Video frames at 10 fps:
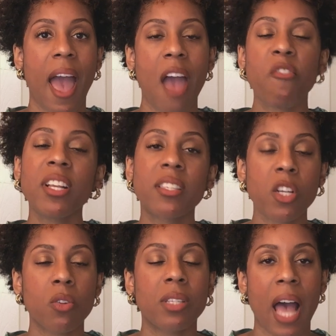Every
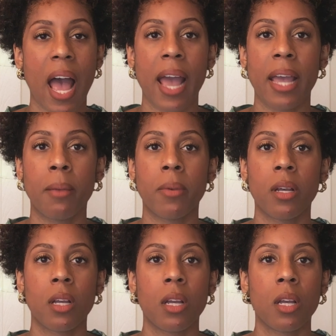single time
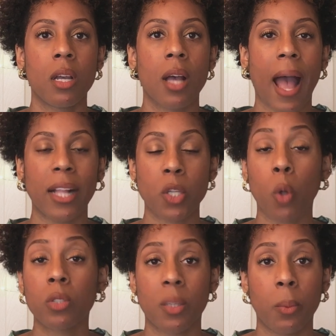I
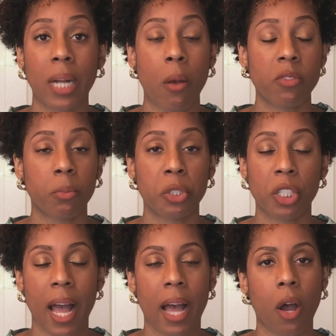told someone I was from
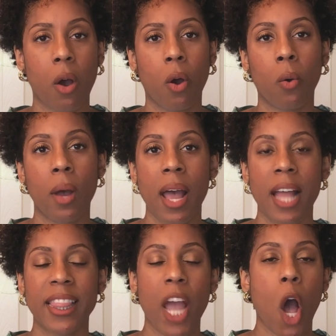Chicago,
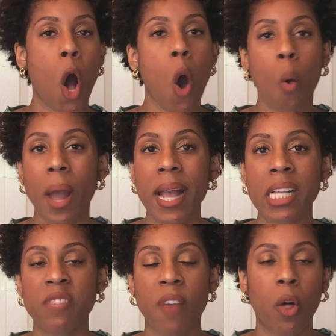they
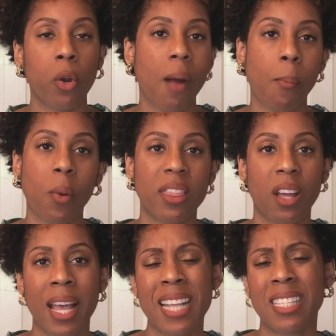always followed up with
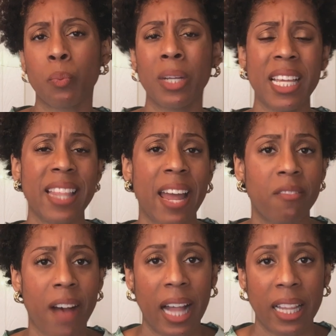the, is it really that
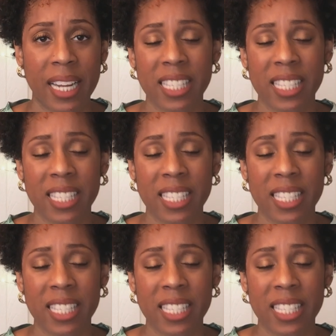violent?